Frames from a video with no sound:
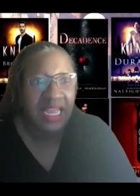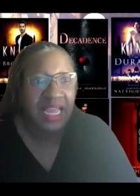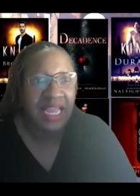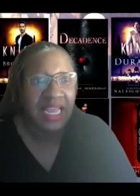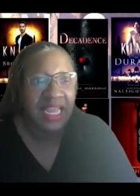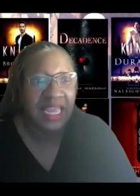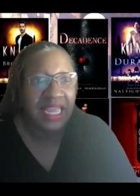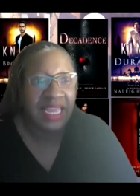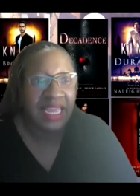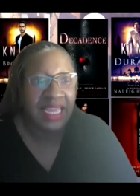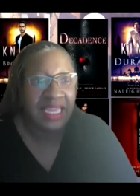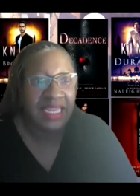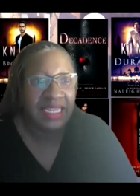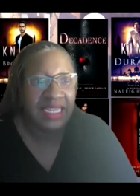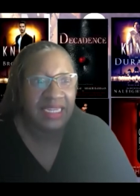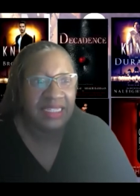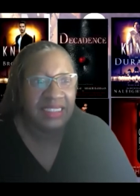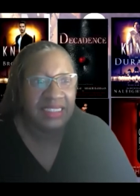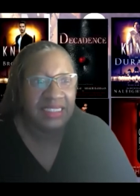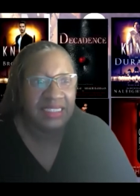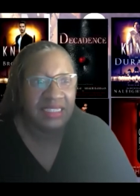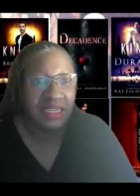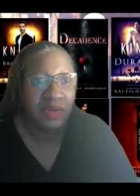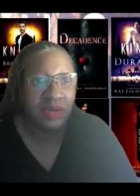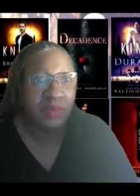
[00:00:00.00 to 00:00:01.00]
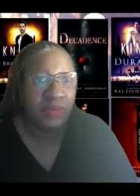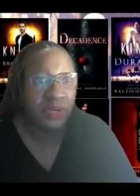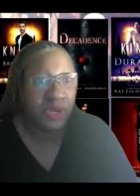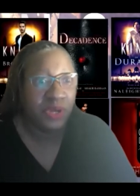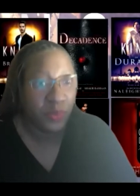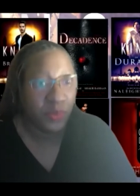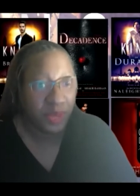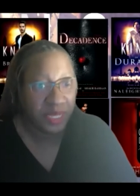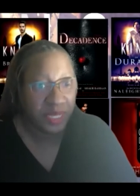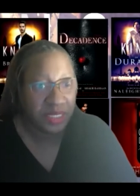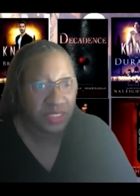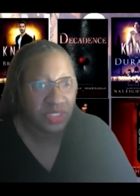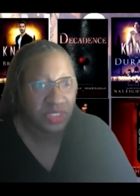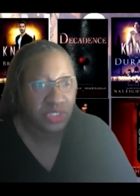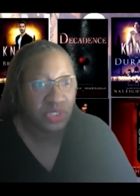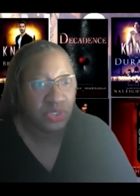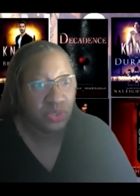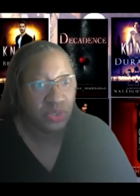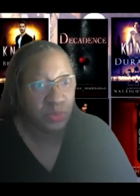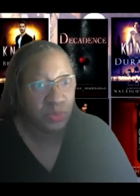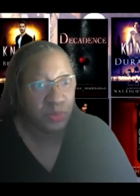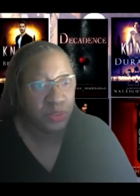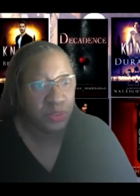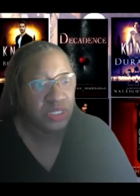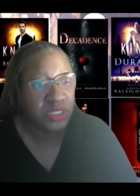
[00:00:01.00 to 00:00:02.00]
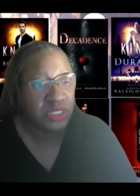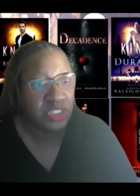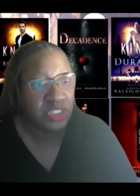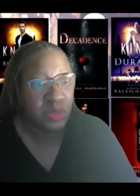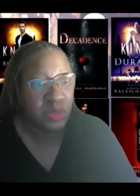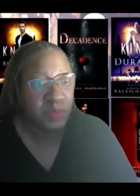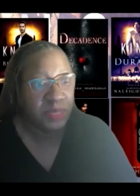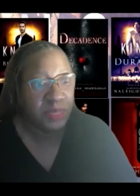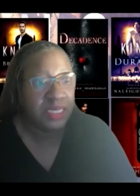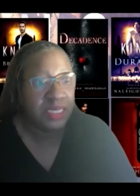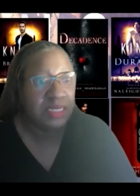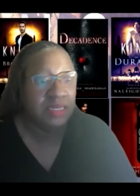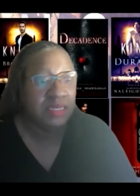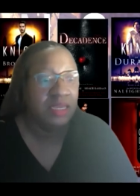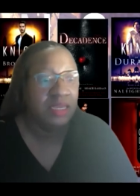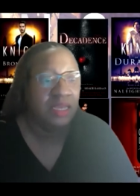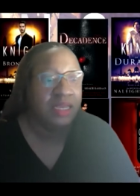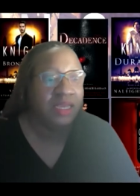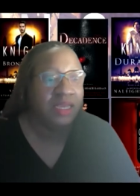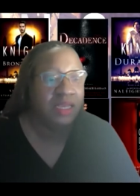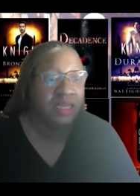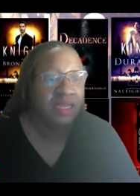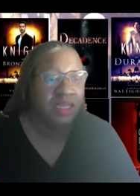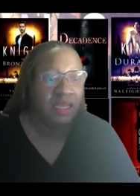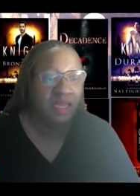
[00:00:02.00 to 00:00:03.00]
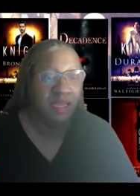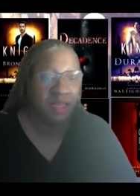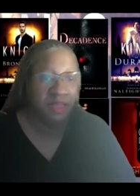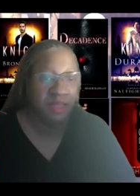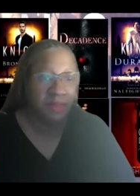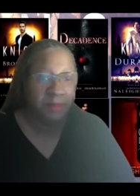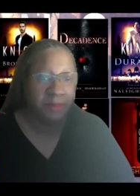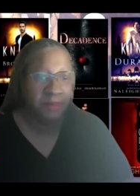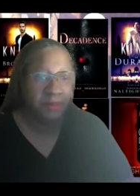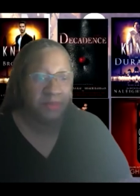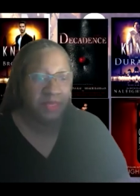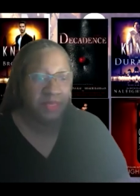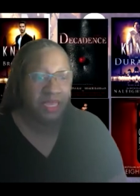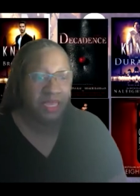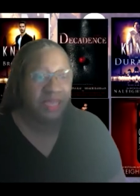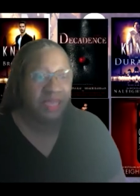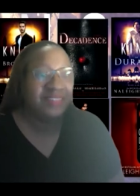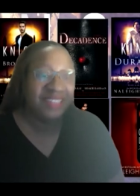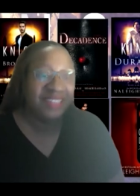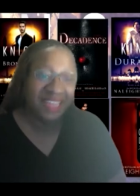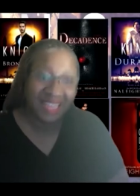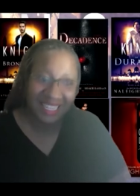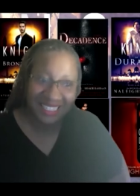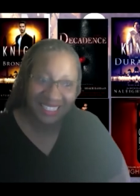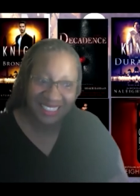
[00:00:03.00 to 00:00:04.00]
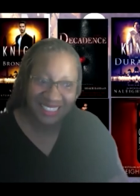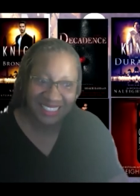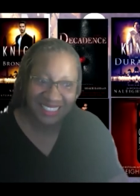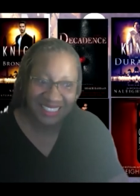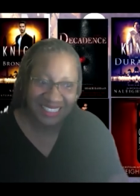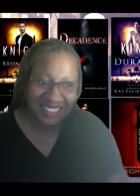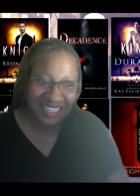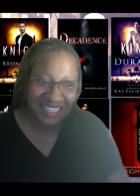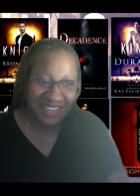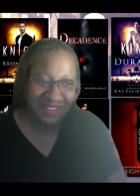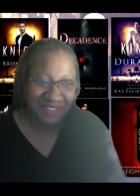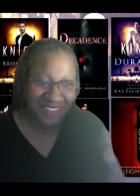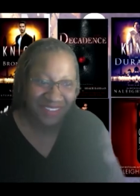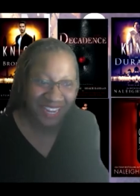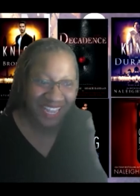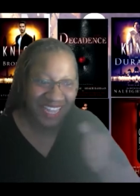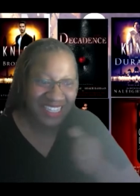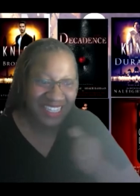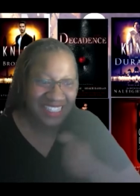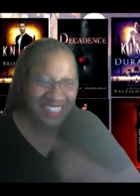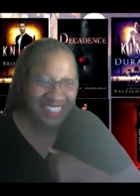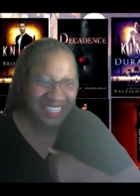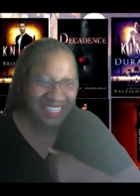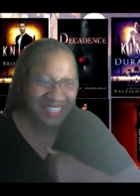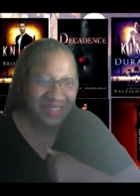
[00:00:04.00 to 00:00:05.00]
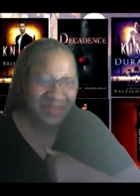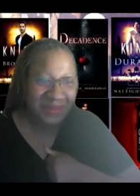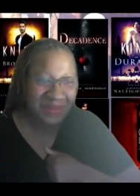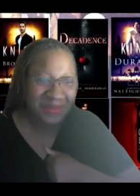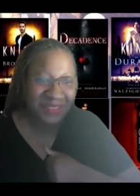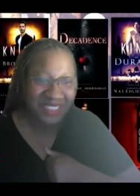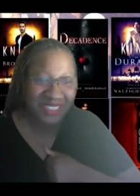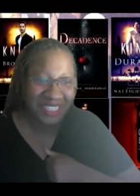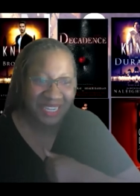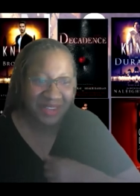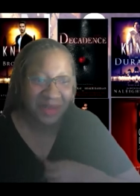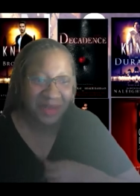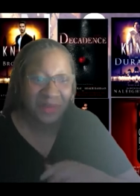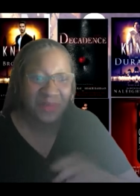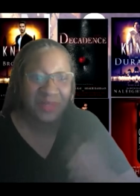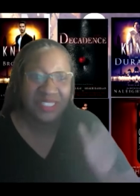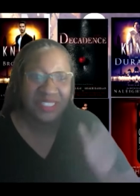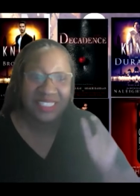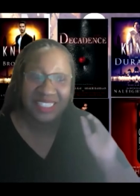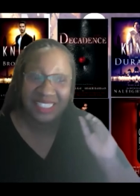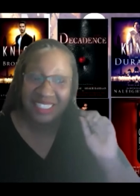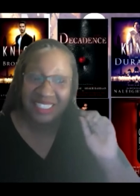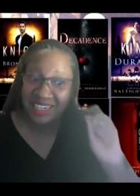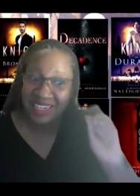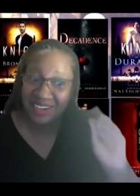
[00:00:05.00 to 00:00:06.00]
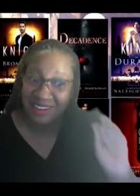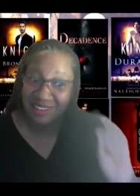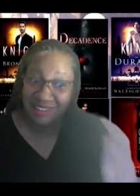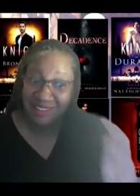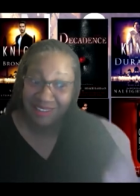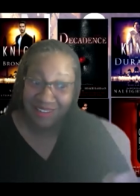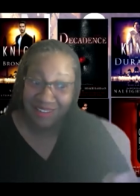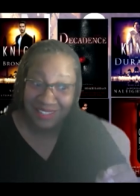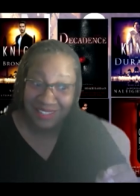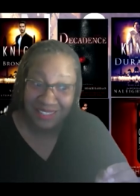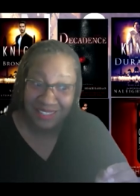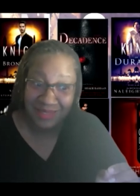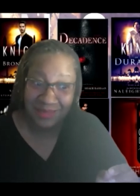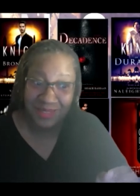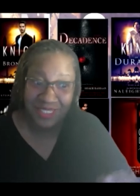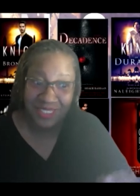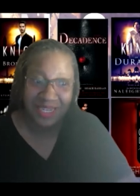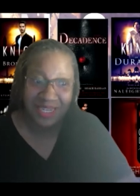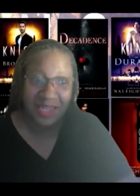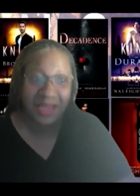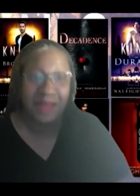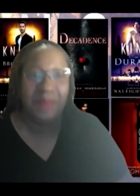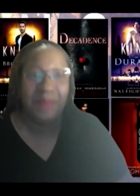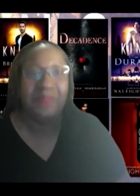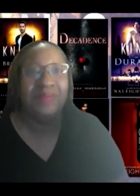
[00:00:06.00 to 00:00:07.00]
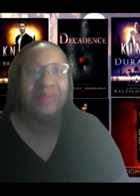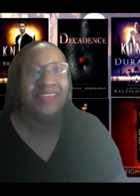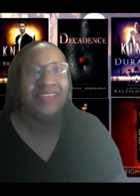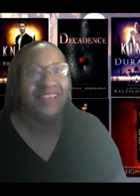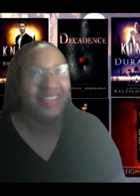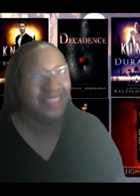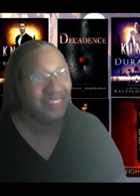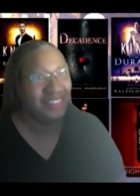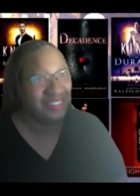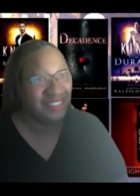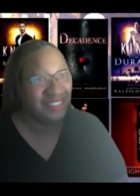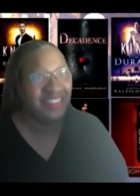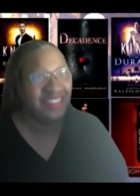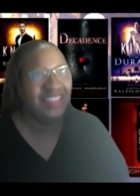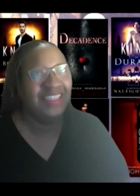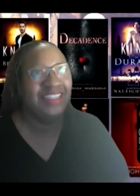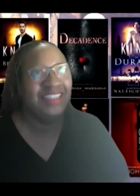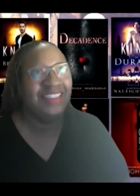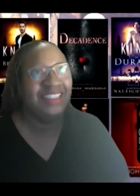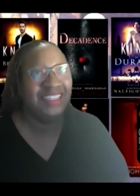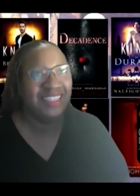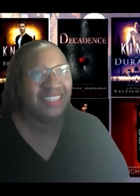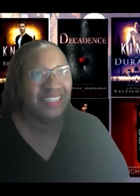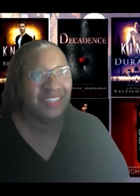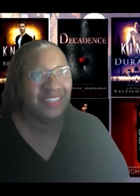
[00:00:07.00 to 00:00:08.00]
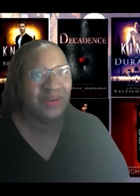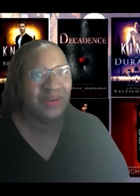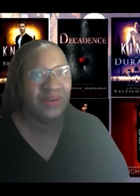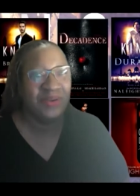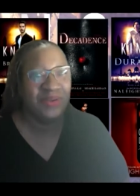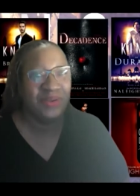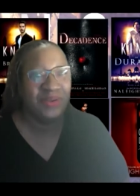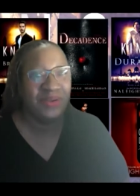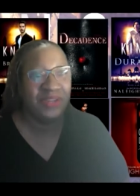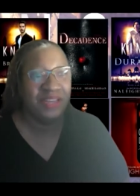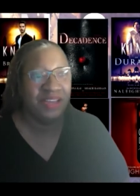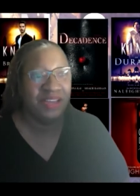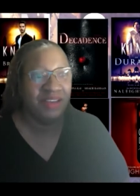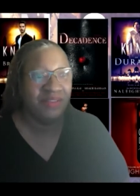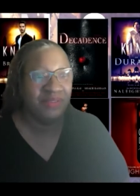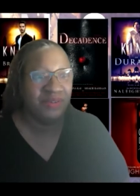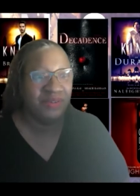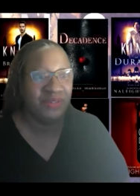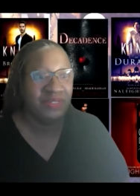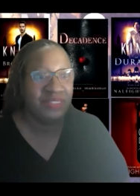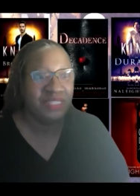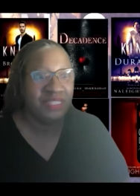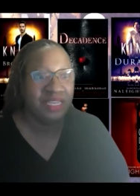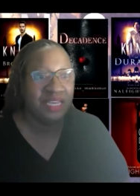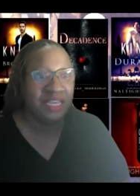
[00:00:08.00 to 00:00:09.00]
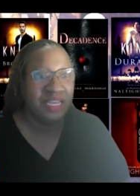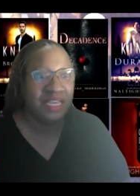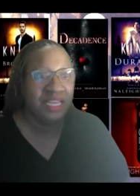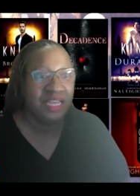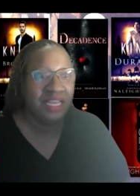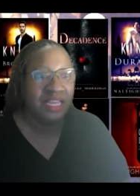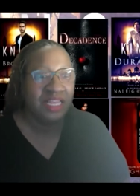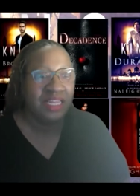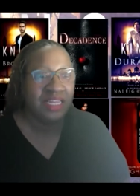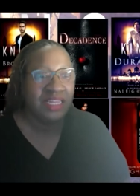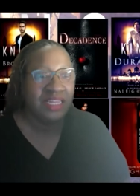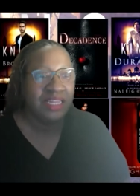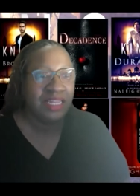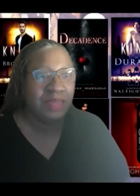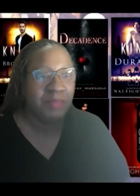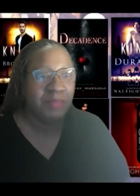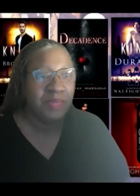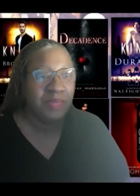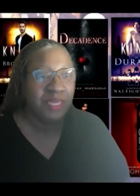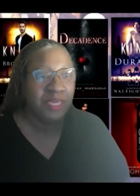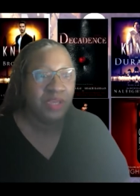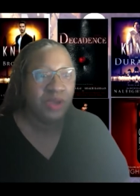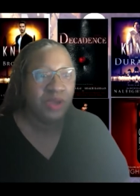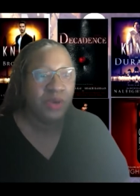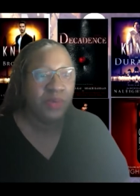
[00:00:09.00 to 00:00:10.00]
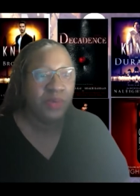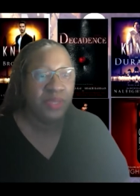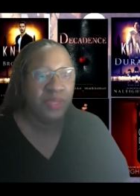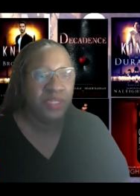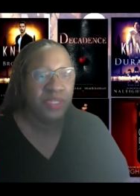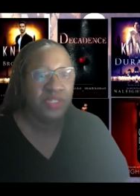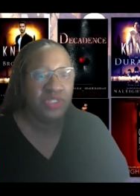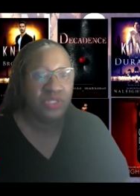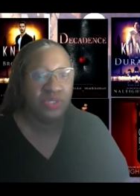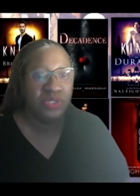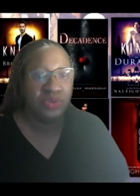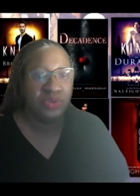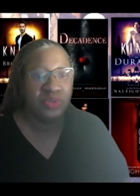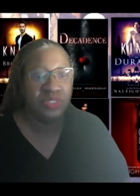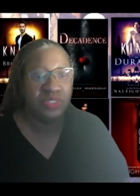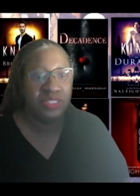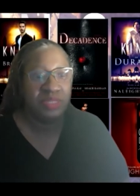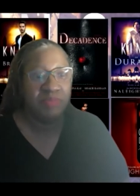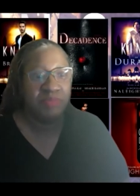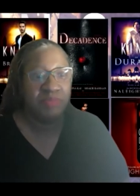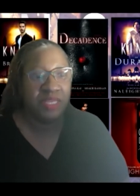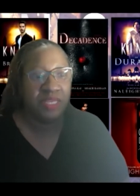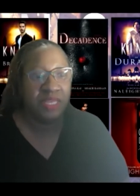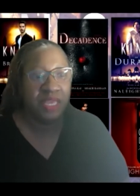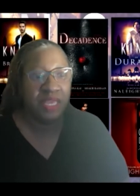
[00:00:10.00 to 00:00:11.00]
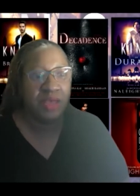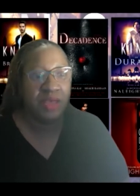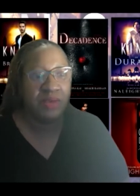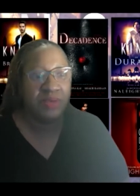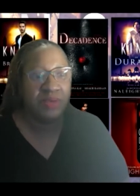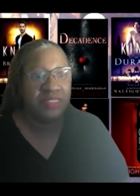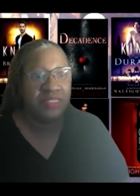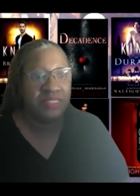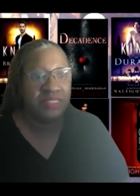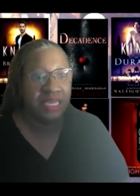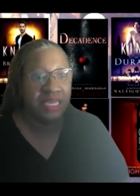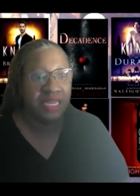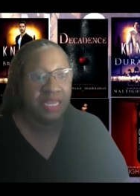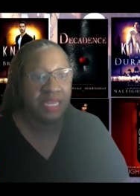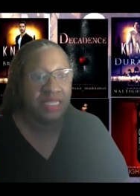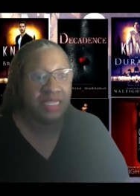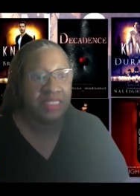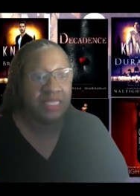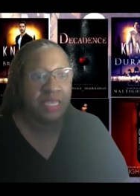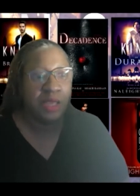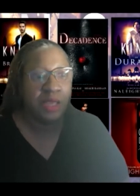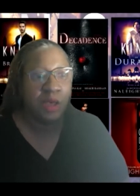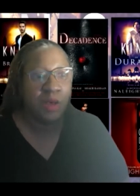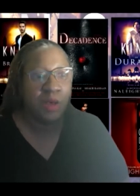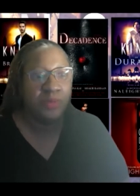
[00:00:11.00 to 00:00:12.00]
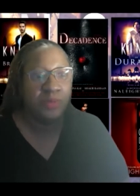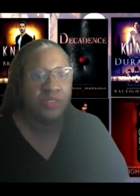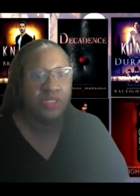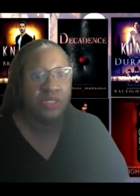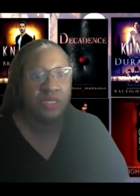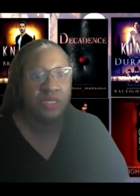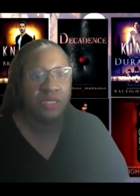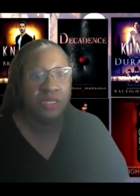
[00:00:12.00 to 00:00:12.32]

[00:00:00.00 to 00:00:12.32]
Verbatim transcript: and a request to participate. Um, uh, yes, Stephanie, I see you. J.L. Woodson did an awesome job. Yes, he did on your covers. Let me go into something else that has helped